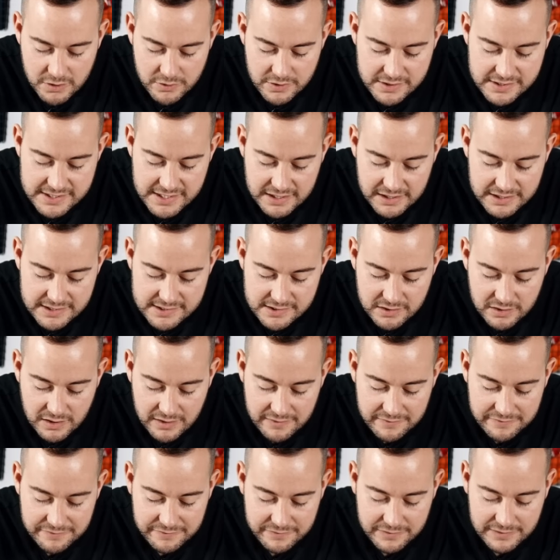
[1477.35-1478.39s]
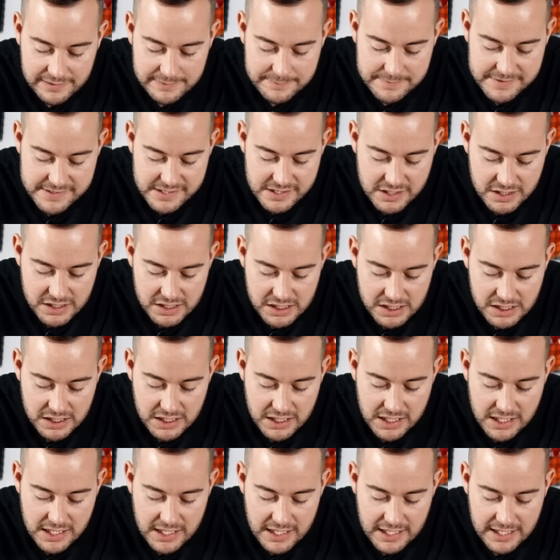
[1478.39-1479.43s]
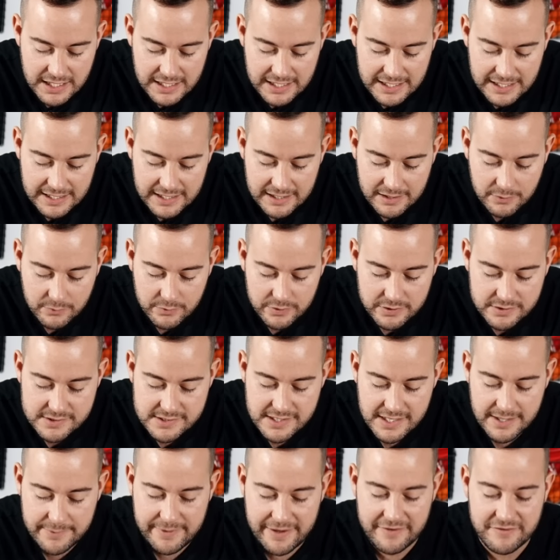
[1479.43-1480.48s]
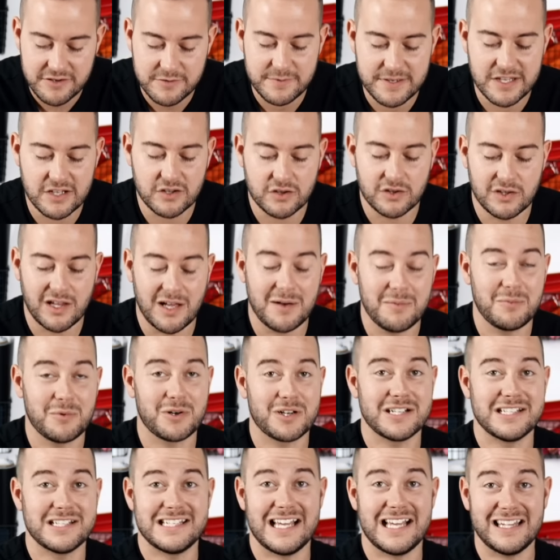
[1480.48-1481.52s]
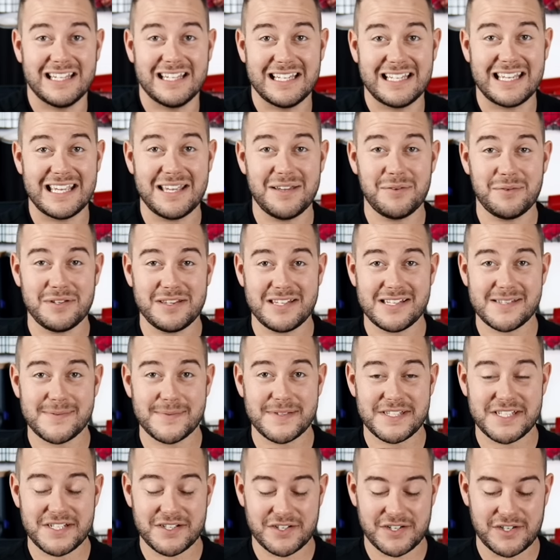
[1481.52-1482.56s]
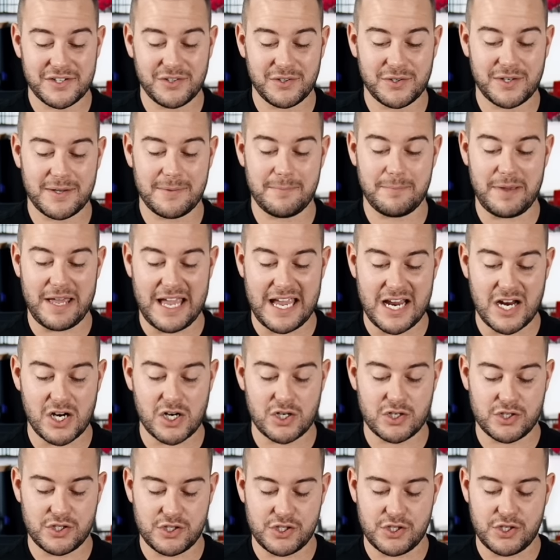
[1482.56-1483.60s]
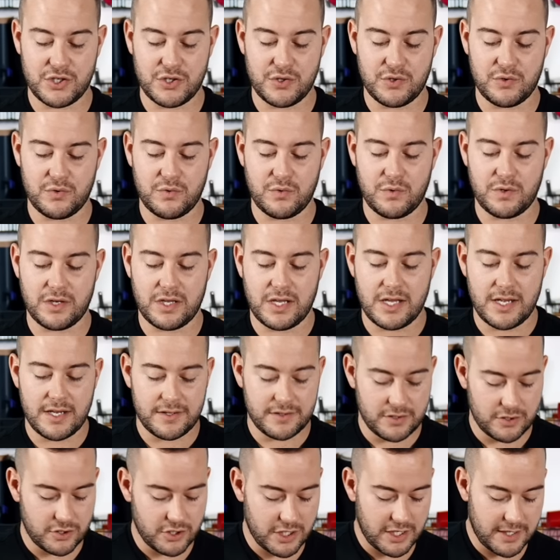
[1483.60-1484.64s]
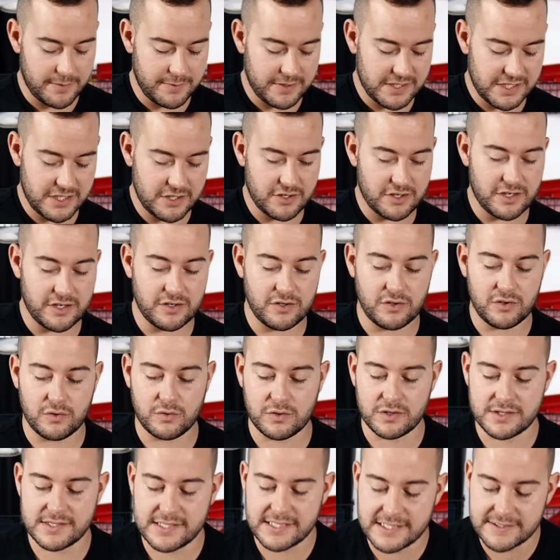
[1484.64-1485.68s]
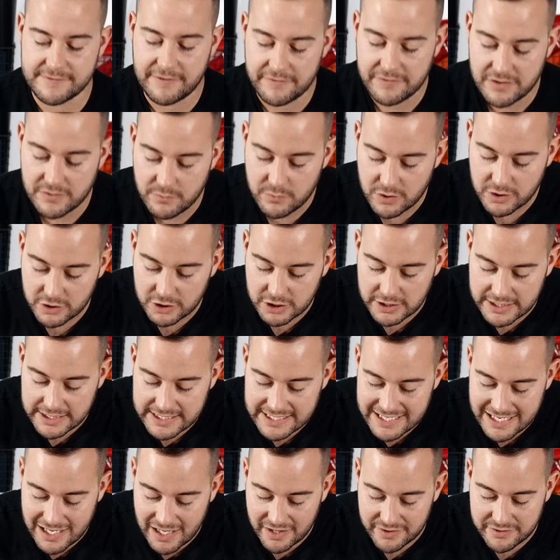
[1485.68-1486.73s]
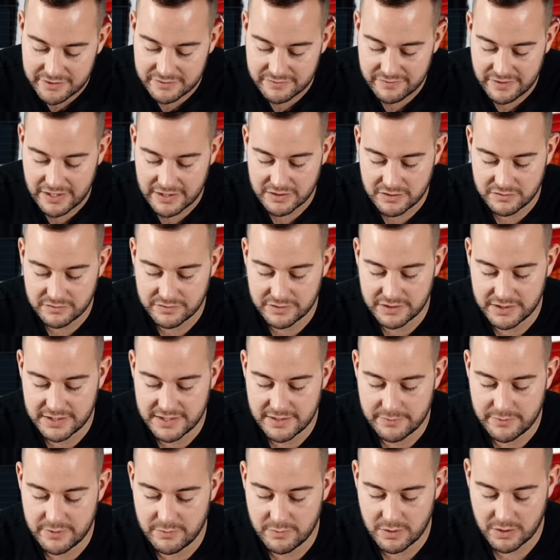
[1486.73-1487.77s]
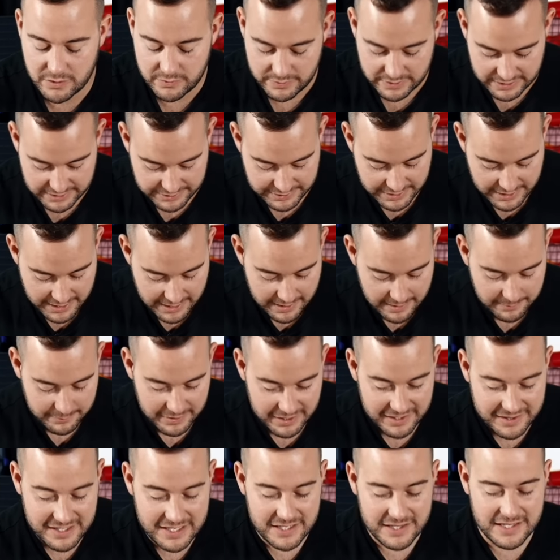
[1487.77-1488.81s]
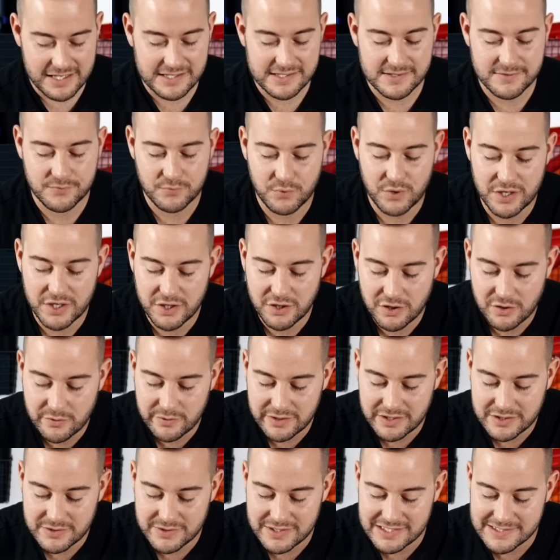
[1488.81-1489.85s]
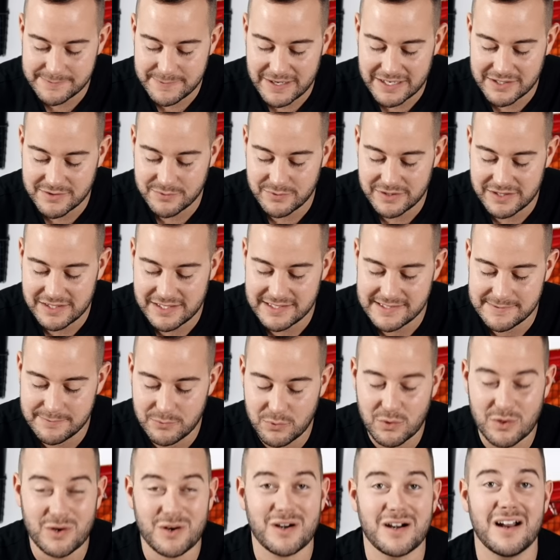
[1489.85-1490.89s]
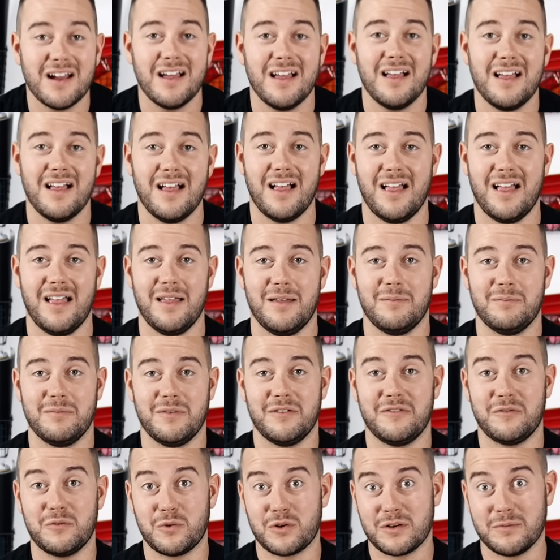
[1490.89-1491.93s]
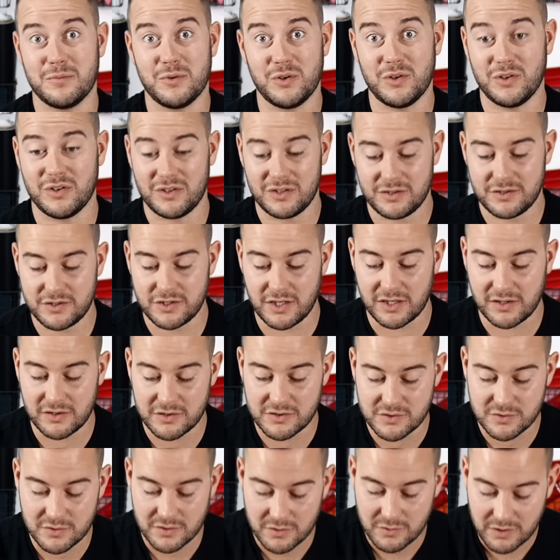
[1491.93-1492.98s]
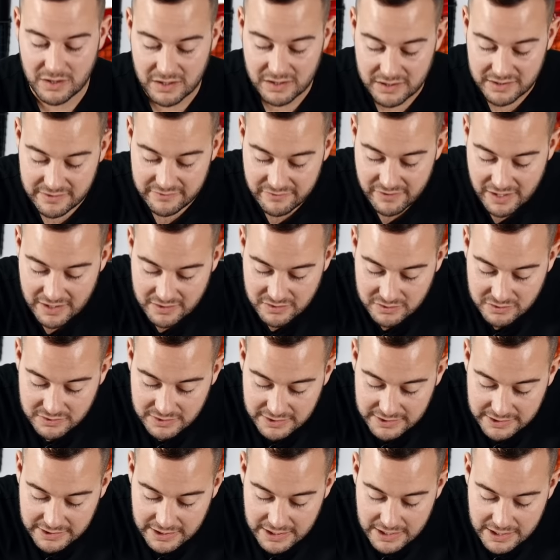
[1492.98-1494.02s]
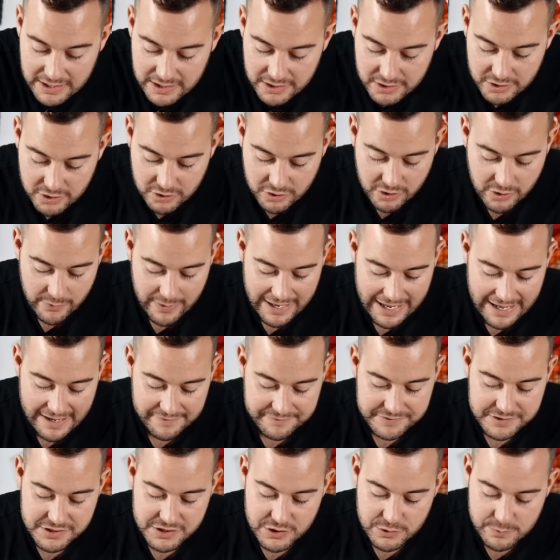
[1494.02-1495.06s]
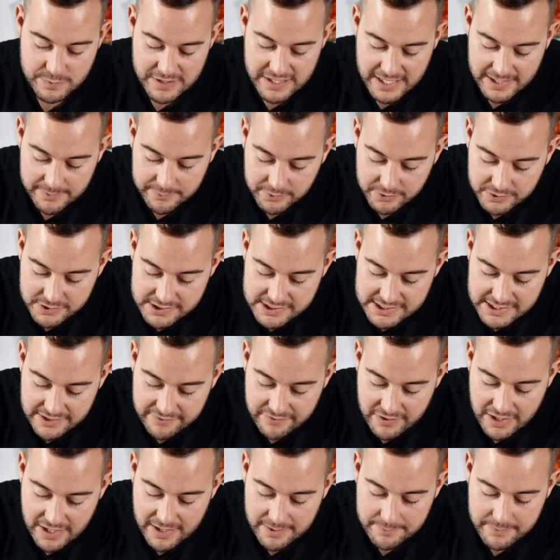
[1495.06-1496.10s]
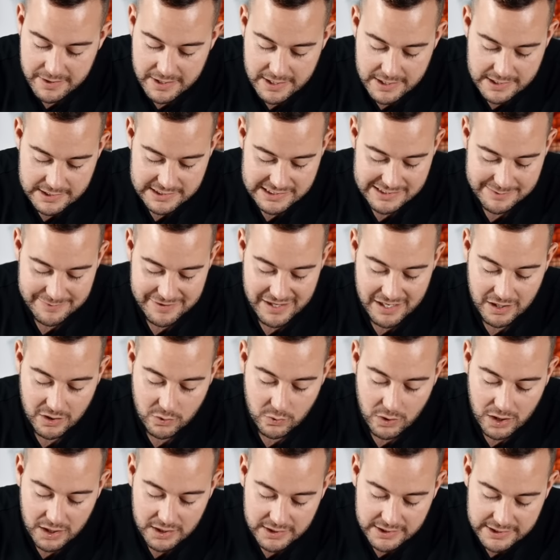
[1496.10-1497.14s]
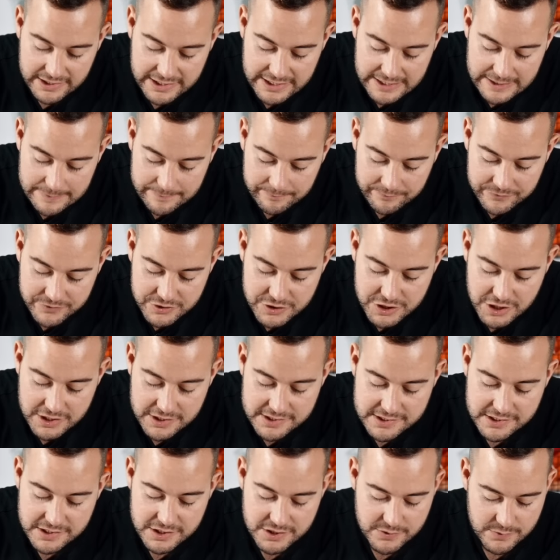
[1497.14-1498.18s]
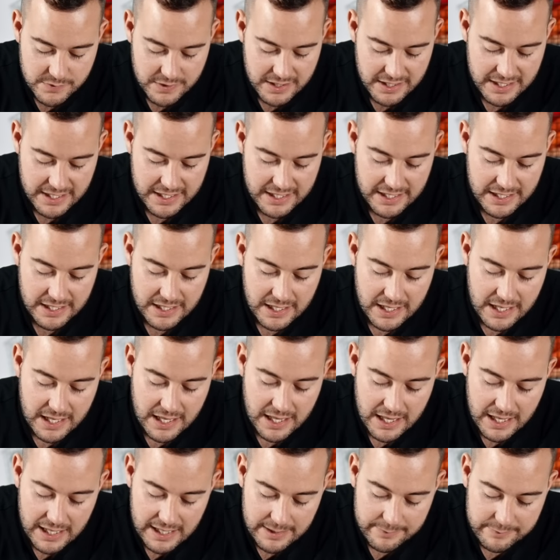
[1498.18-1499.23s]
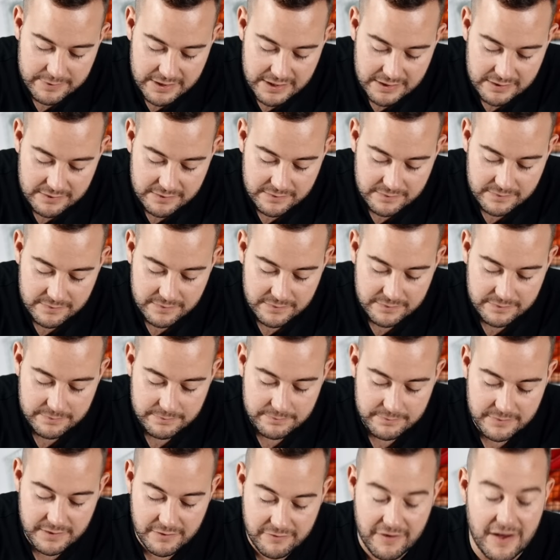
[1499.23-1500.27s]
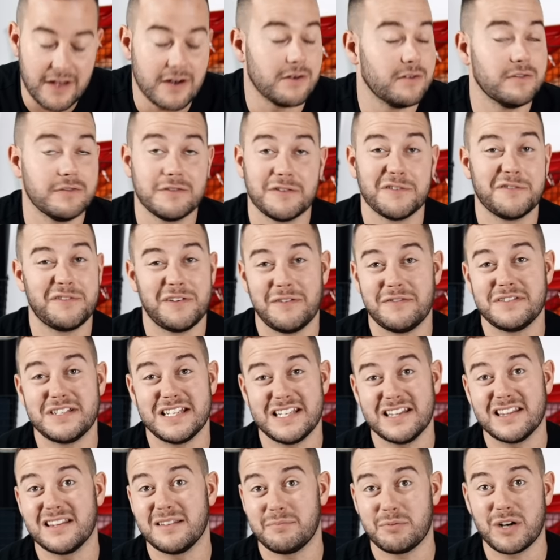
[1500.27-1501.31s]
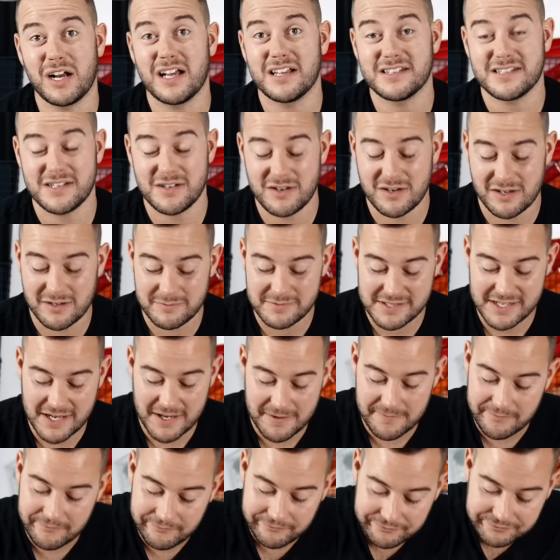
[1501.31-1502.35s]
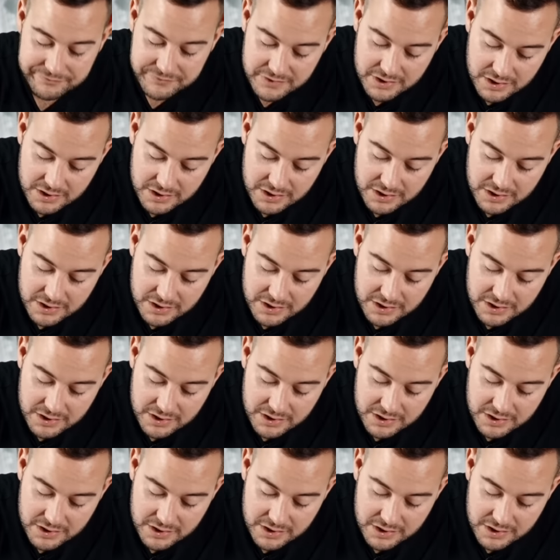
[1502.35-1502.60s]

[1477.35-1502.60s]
You can tell it's a lot flimsier and I will say I'm having to be a lot more delicate with this material compared to the Cricut material or 651 or any other vinyl really that we work with. But I think that's what you're going to expect with this more um, affordable dollar store quality vinyl. Like you're gonna have to be able to give up some of that quality just to get, I mean, the vinyl for 15th the price, you know what I'm saying?